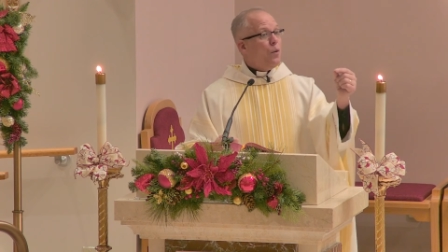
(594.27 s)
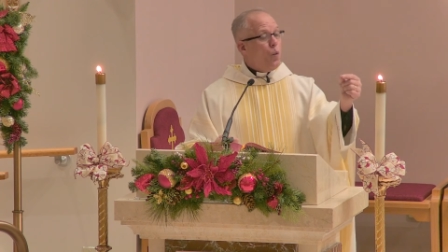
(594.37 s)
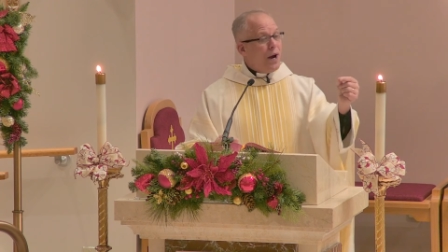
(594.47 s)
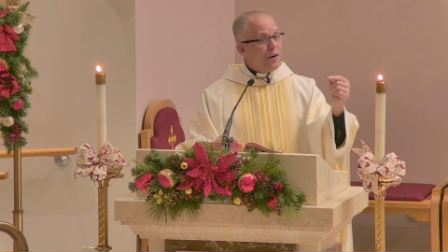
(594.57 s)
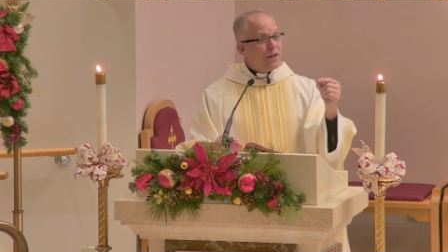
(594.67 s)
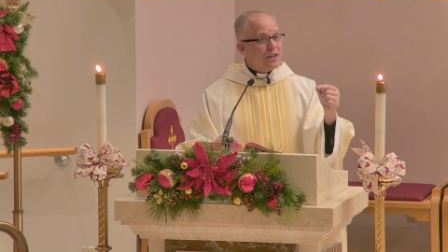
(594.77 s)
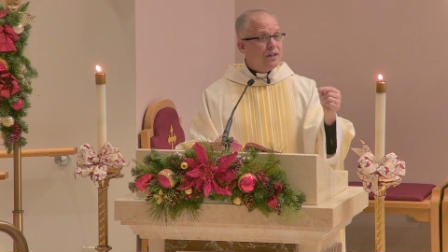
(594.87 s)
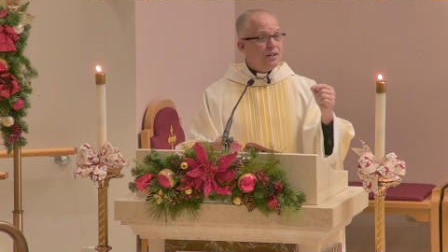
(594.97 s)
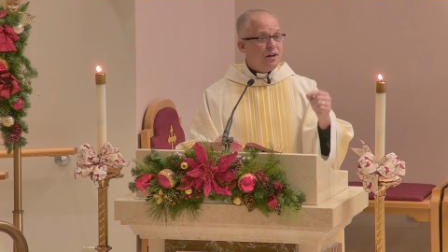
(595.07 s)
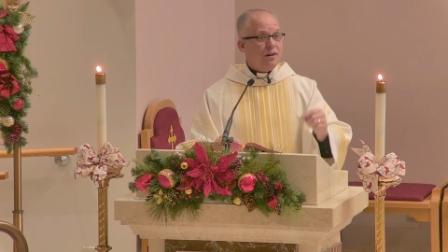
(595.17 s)
Where
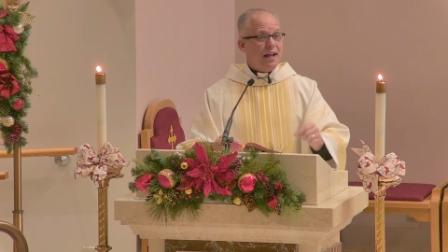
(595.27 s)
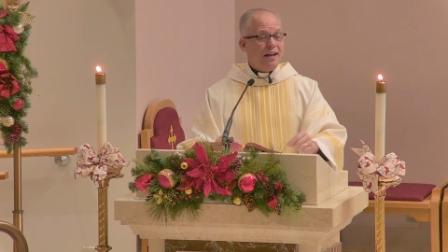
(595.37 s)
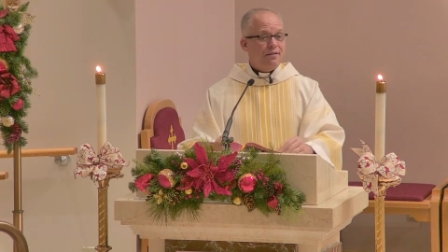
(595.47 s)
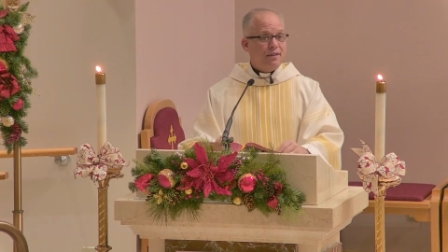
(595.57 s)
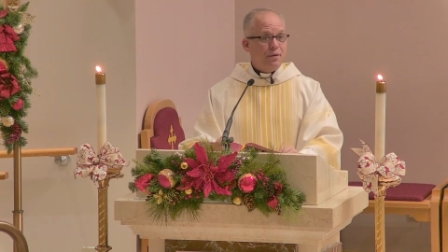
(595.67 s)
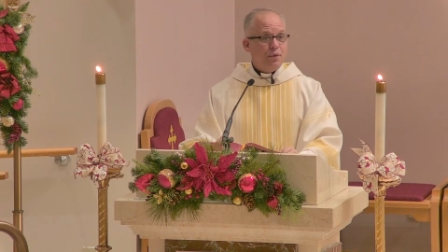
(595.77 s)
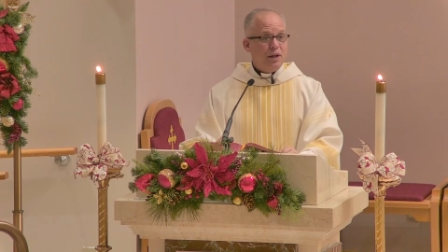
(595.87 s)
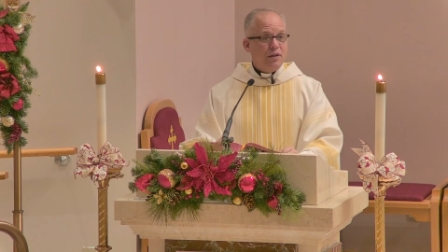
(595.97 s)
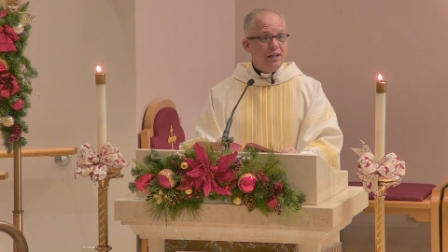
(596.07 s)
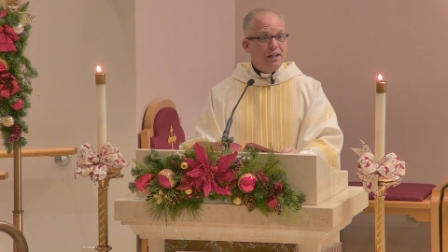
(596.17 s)
is it in our life that
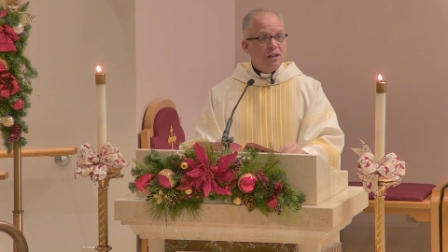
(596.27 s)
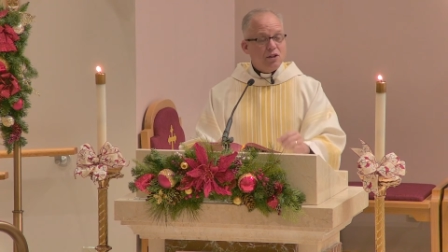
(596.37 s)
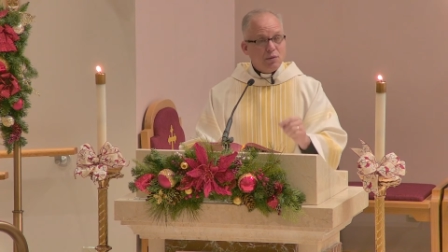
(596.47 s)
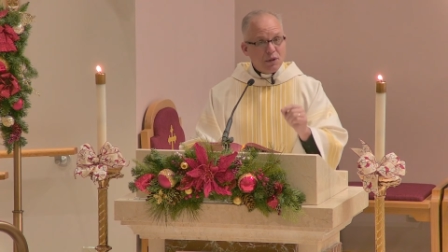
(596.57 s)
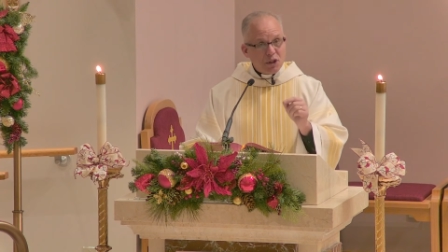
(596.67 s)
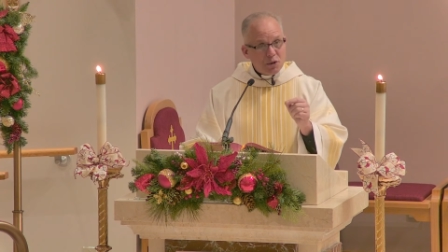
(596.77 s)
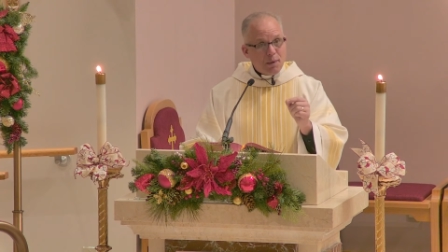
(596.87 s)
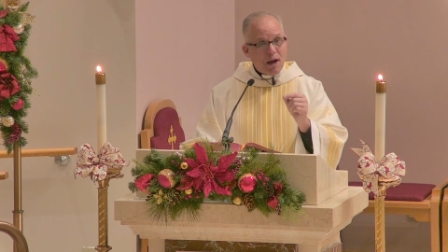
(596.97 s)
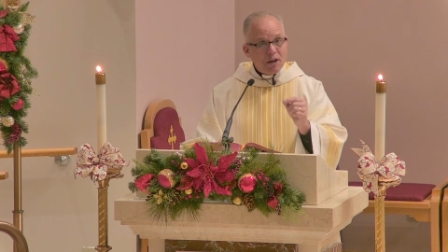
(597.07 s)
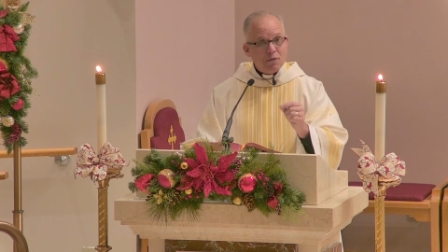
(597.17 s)
we are needing to
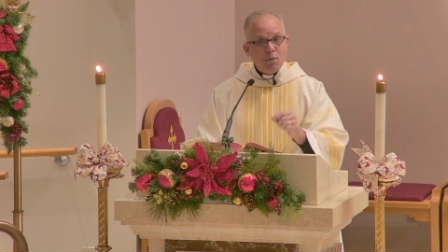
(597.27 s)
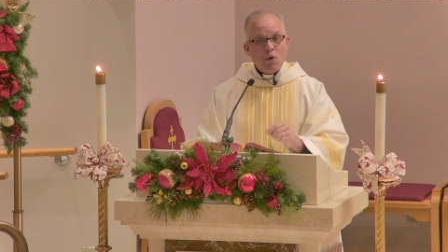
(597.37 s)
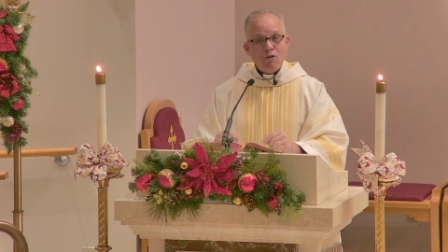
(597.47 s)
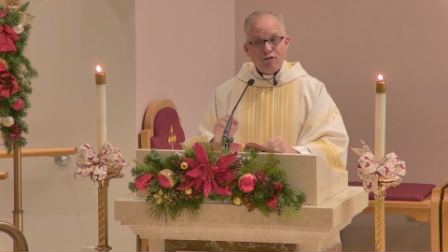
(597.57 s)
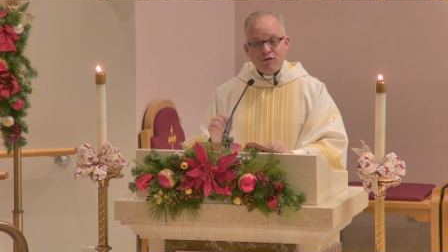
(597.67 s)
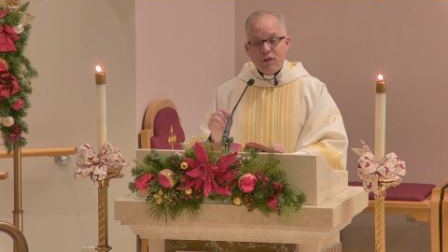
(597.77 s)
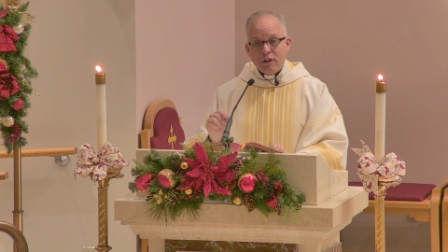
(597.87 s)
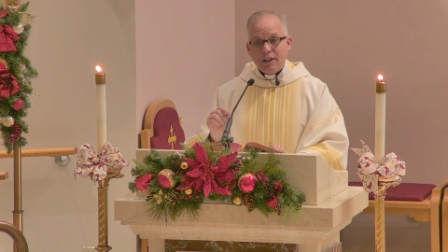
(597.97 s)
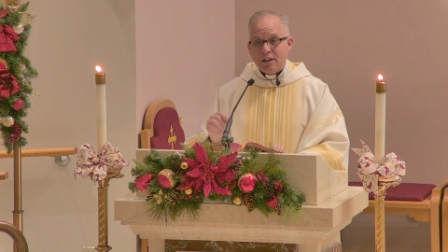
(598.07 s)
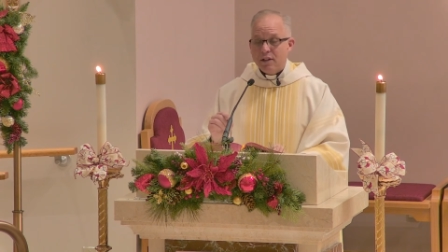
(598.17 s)
respond more
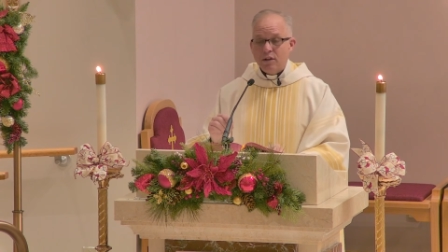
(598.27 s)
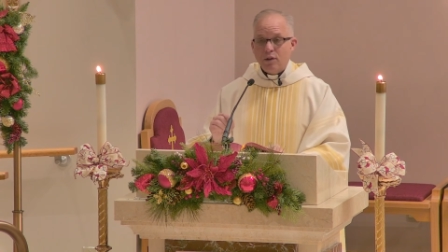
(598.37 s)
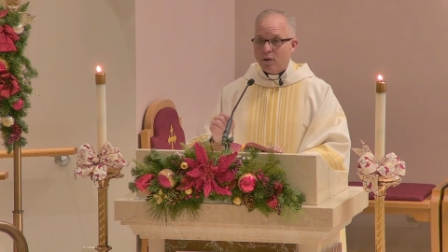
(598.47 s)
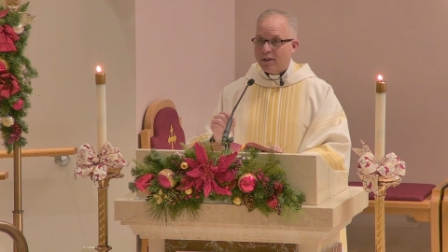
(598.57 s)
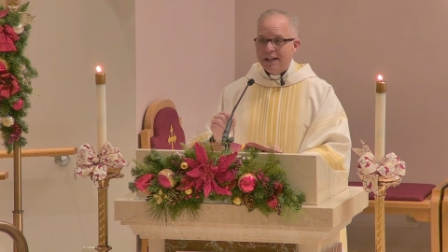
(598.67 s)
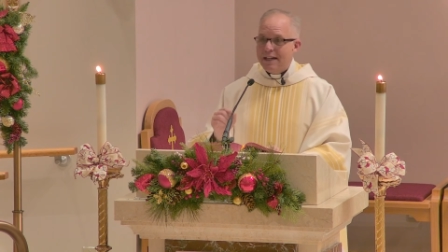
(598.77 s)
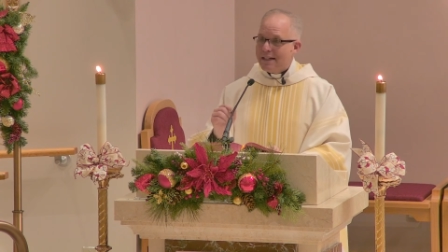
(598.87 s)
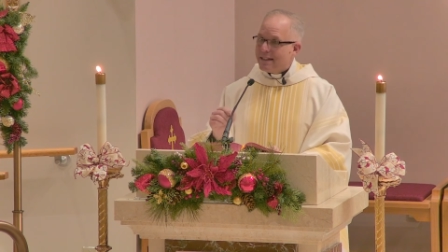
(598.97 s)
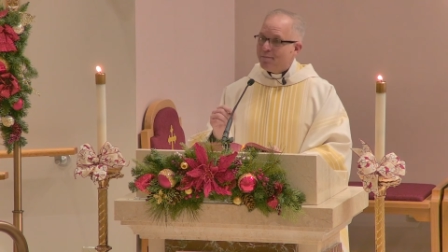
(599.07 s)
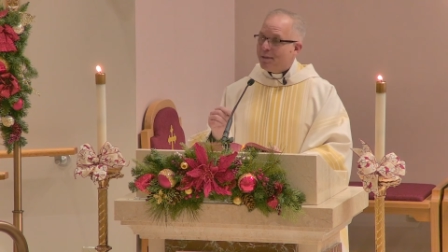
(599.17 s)
fully to the Lord,
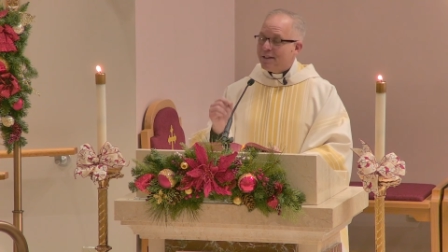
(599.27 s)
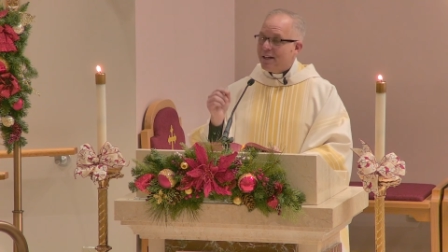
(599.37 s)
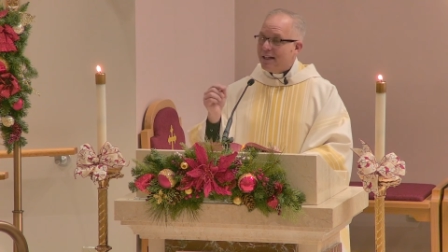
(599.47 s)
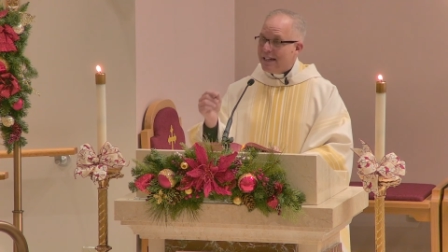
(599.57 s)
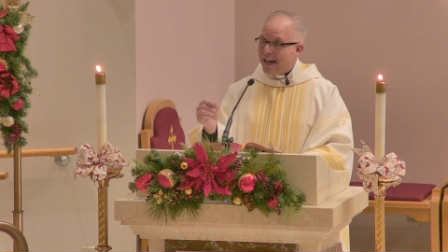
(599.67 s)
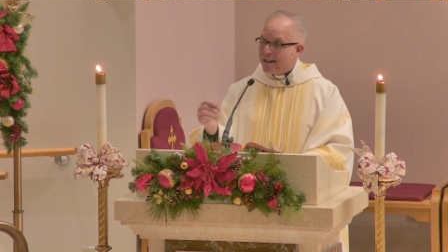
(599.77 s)
simply saying